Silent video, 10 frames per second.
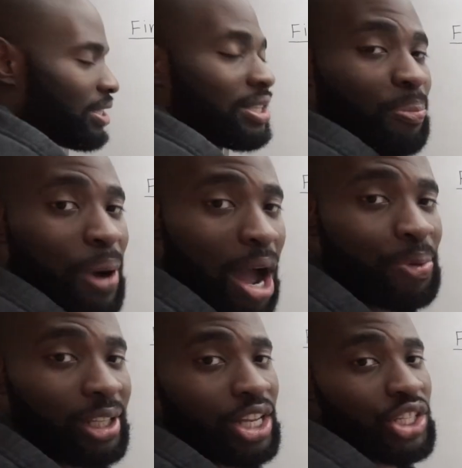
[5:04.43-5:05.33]
is the
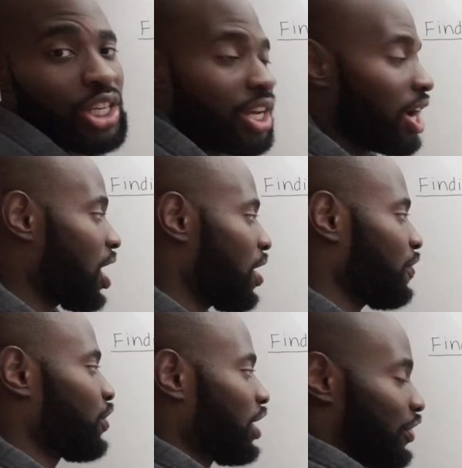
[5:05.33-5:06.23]
population
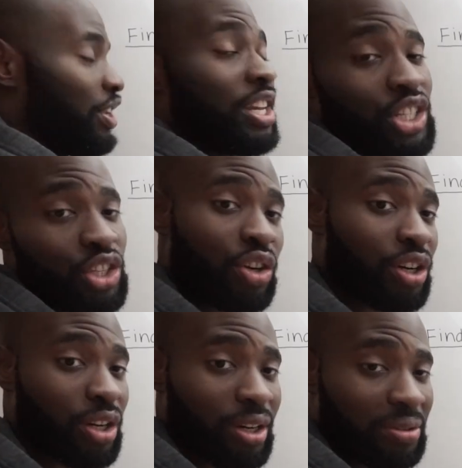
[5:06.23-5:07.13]
of the niche
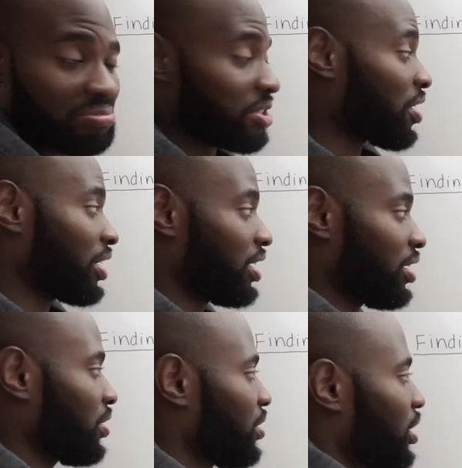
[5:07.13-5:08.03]
you're
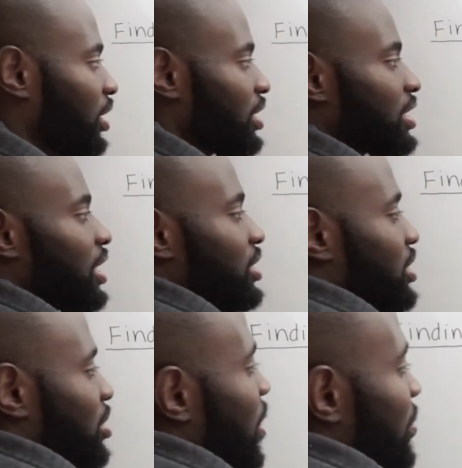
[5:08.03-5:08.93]
targeting. Let's say this
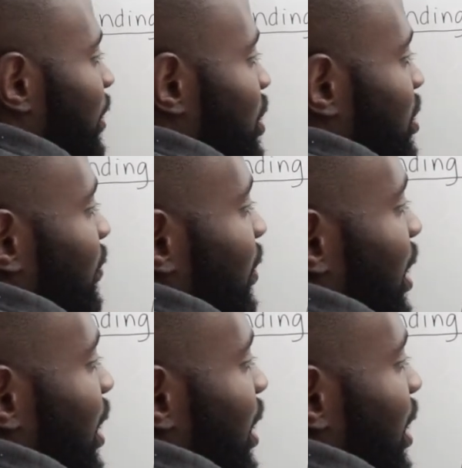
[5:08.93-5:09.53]
is a population of